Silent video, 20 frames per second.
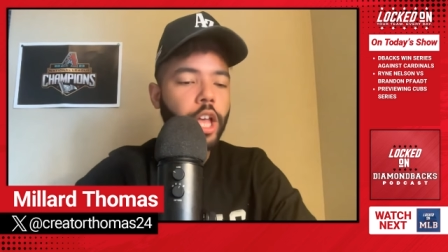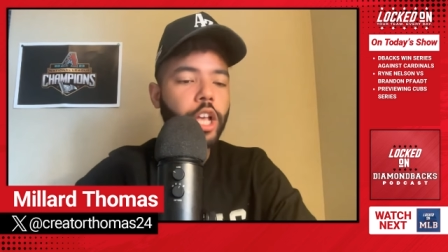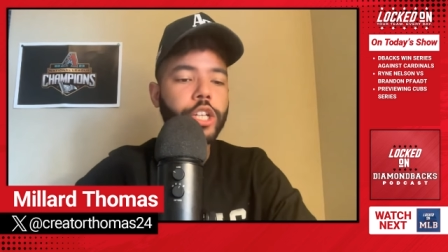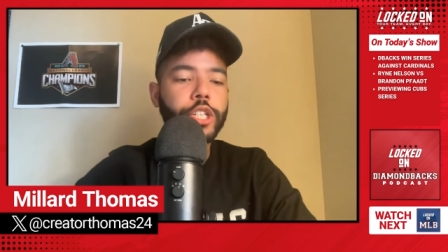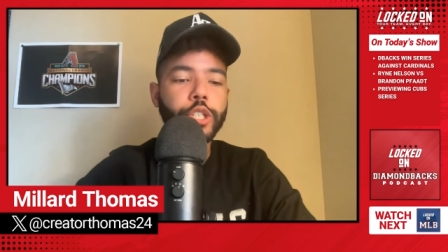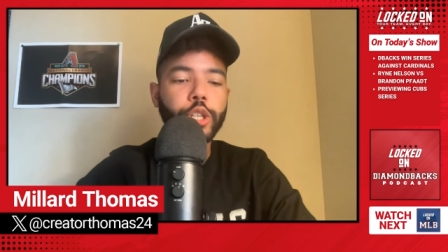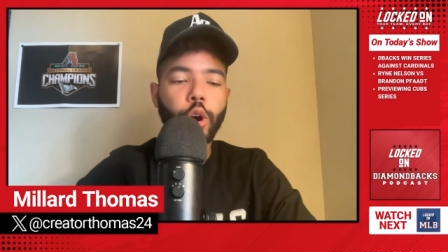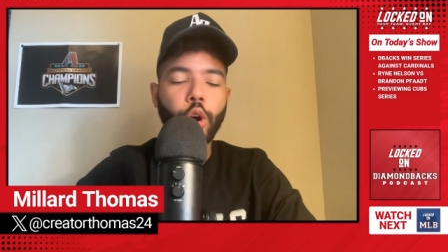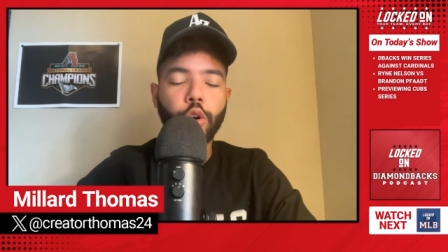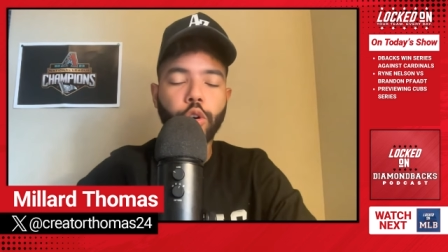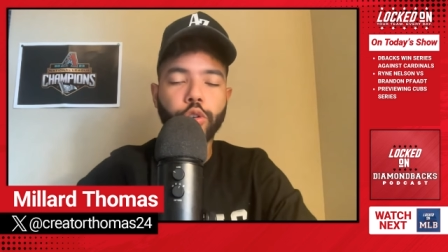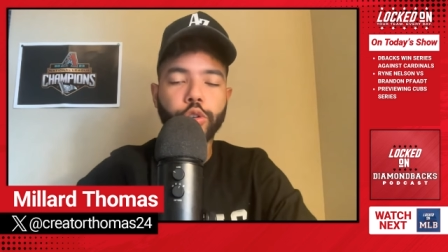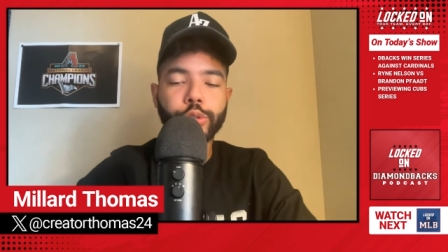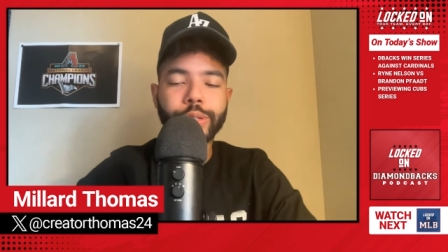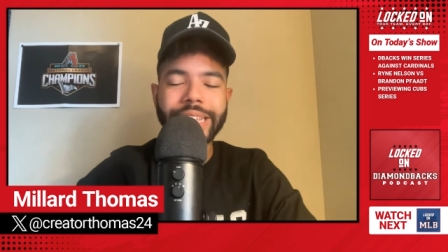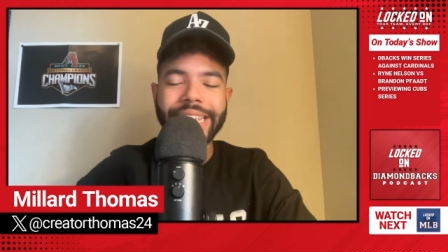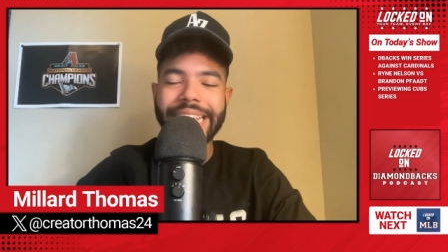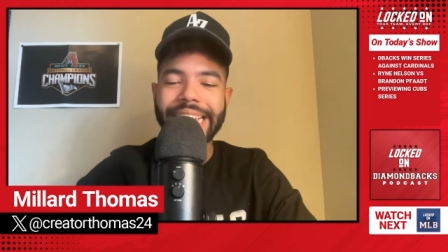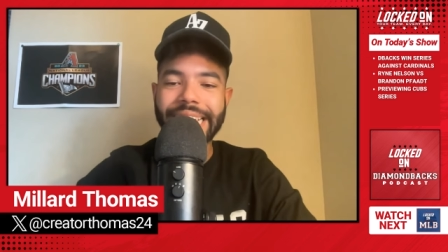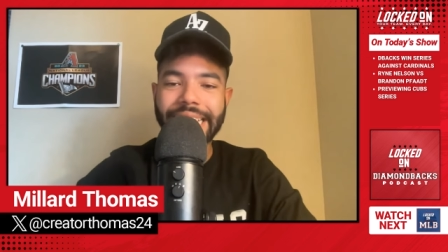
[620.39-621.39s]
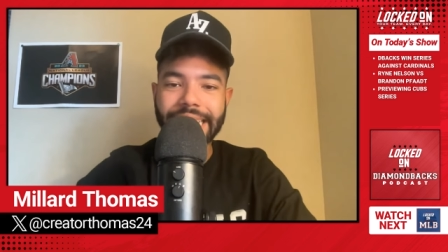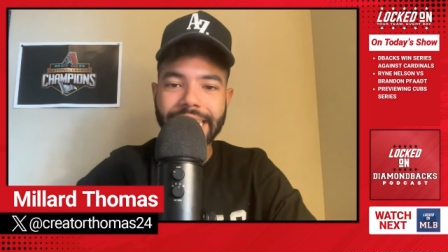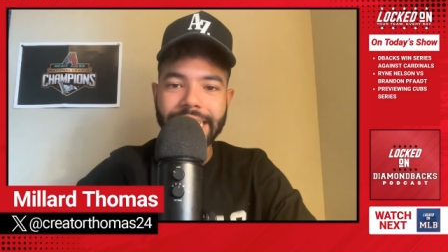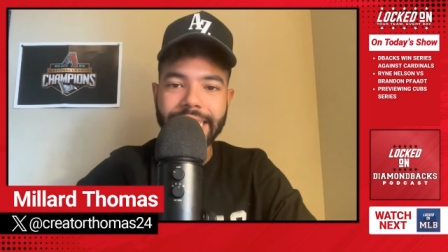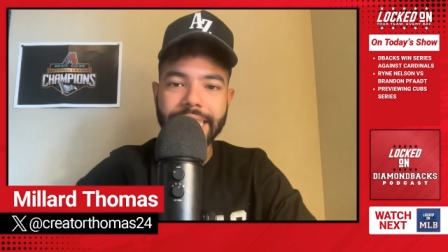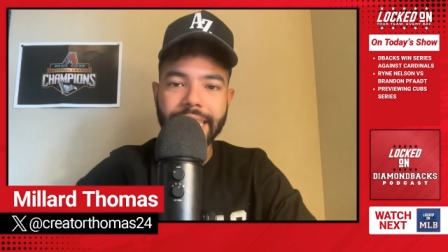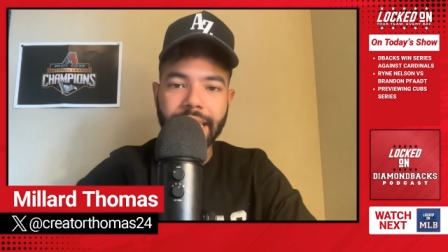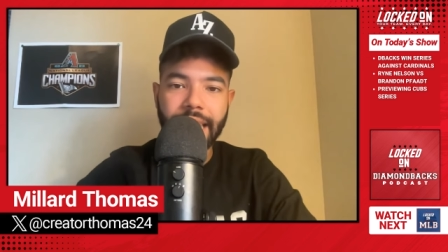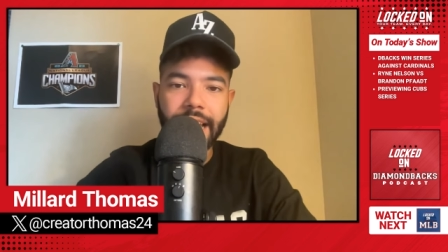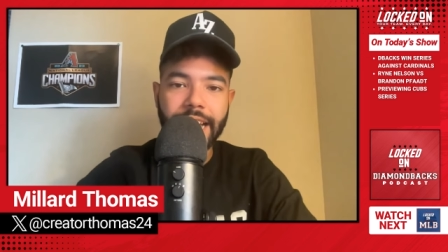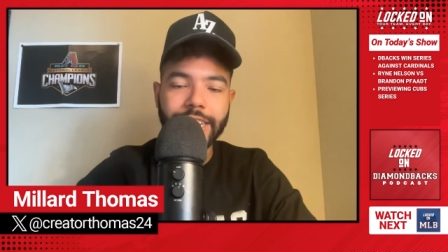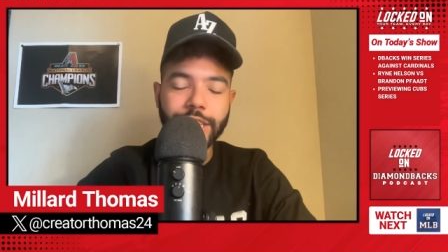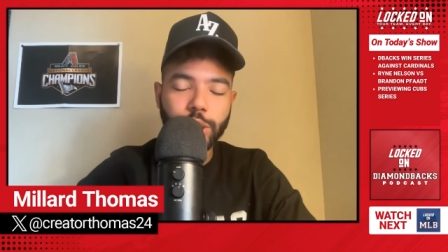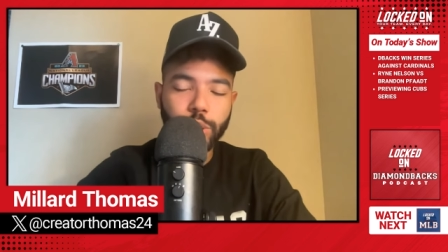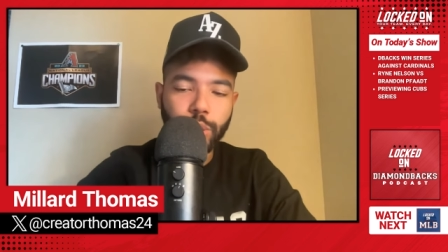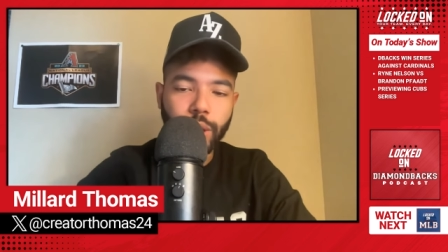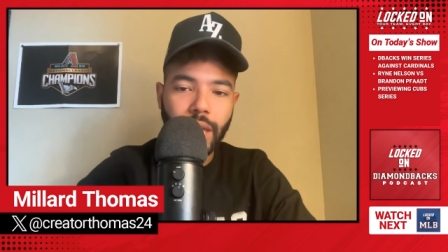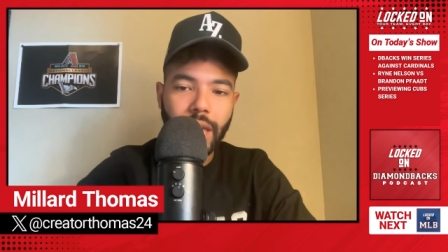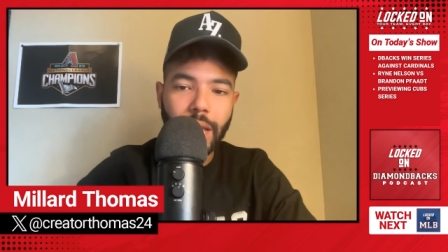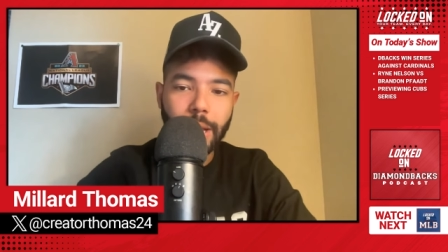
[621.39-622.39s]
Starters elite the last
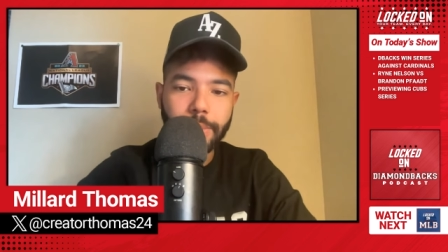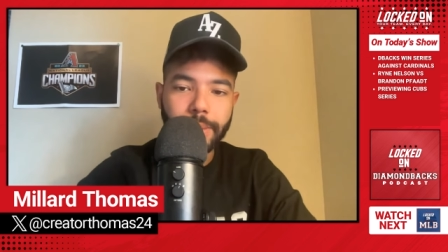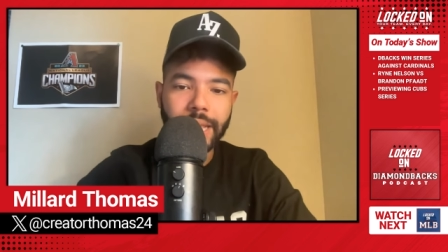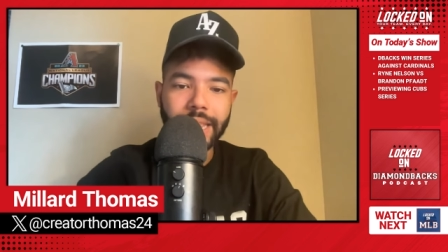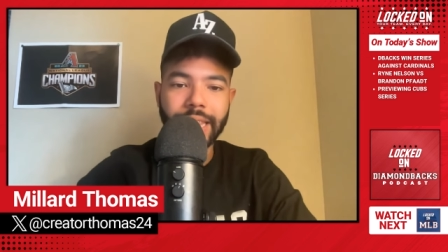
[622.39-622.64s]
two games.